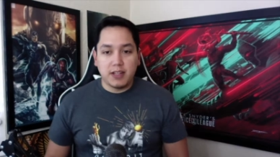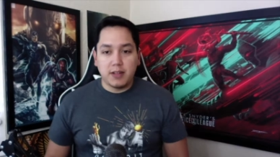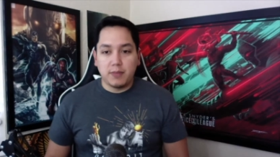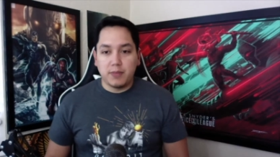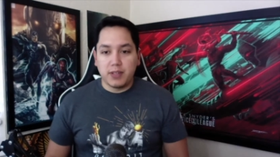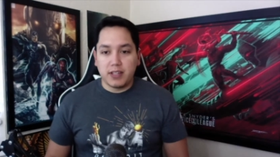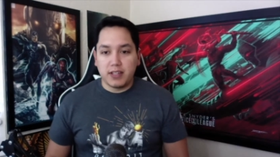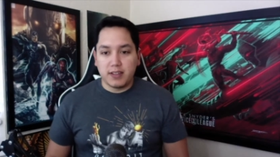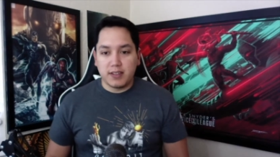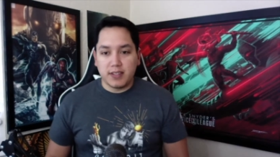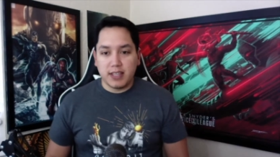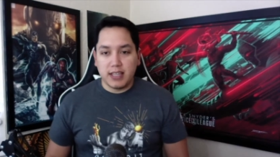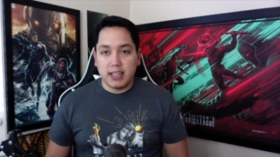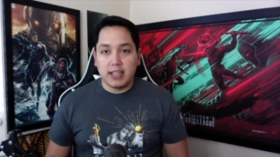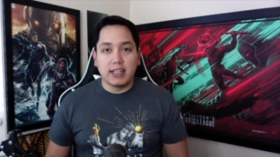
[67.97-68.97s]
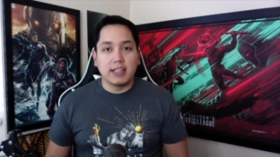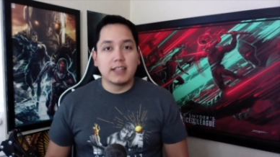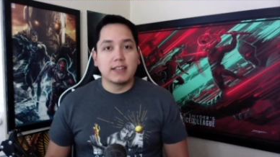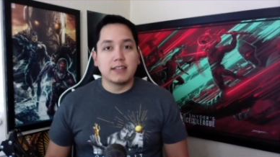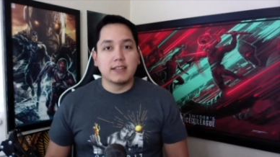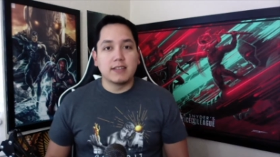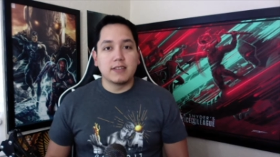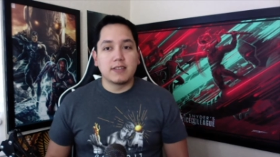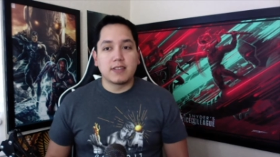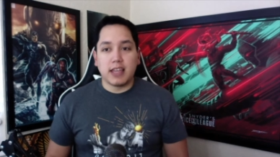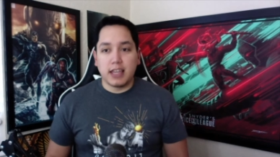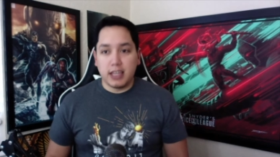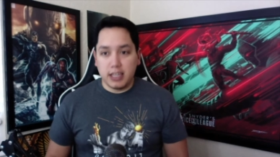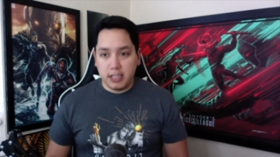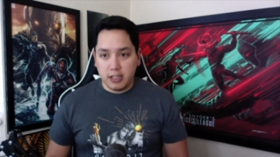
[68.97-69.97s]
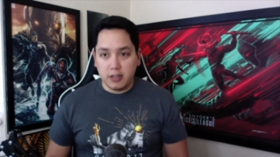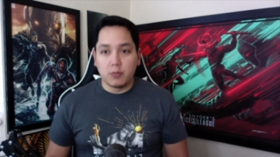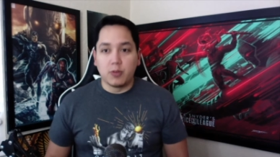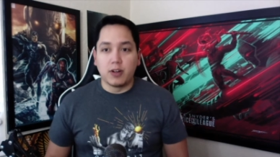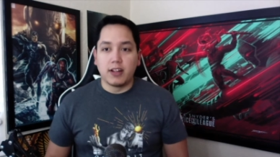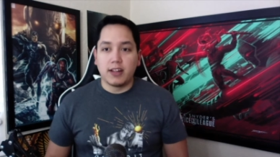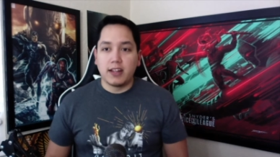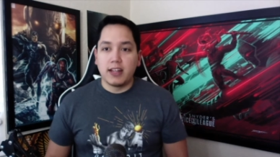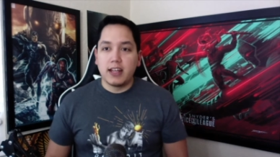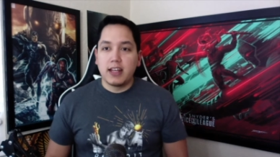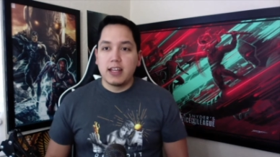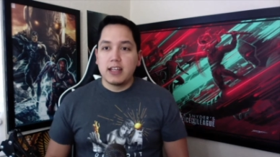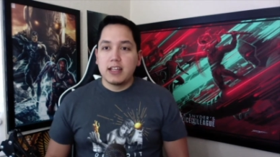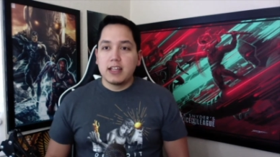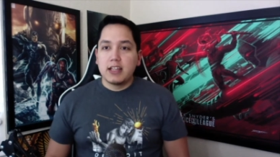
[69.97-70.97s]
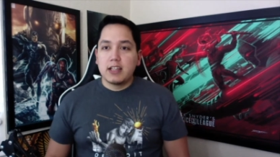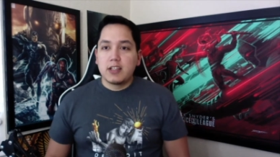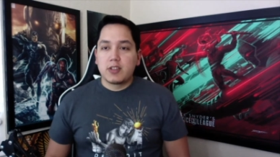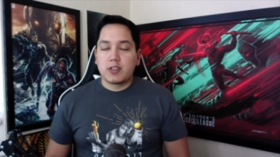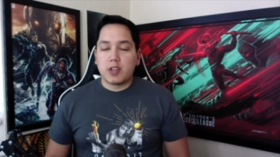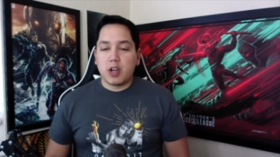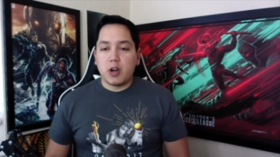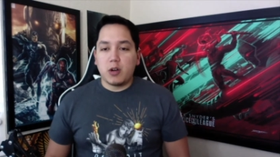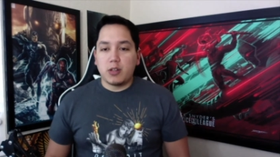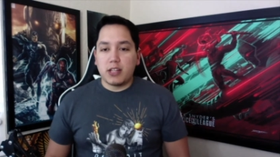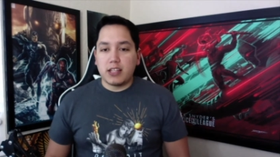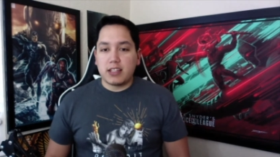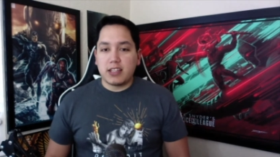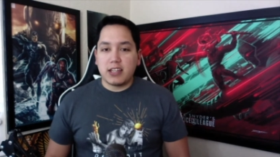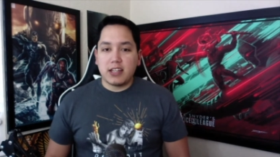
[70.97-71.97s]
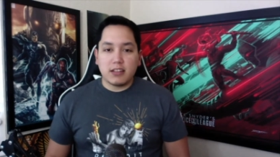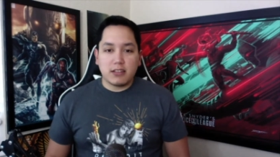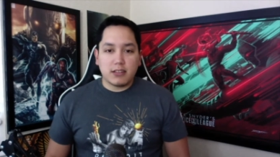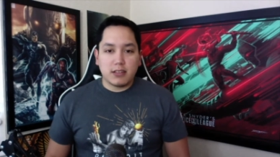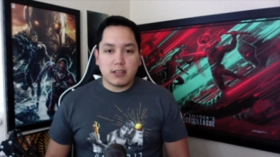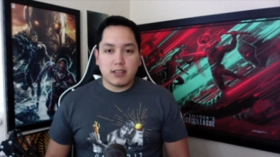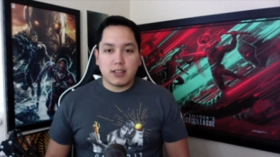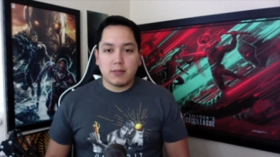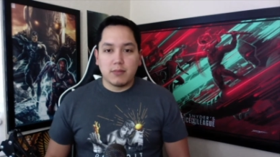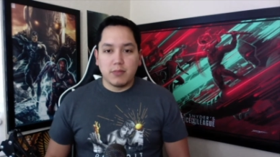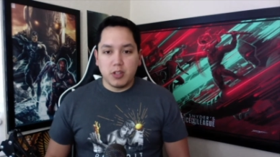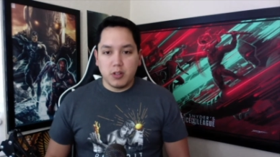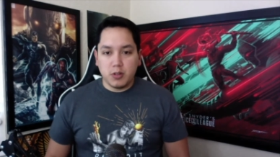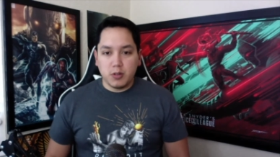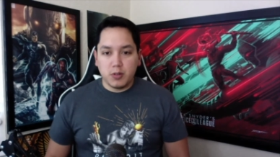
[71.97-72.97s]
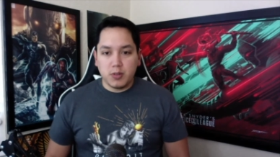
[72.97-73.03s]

because it is a good one. So let's get into some news.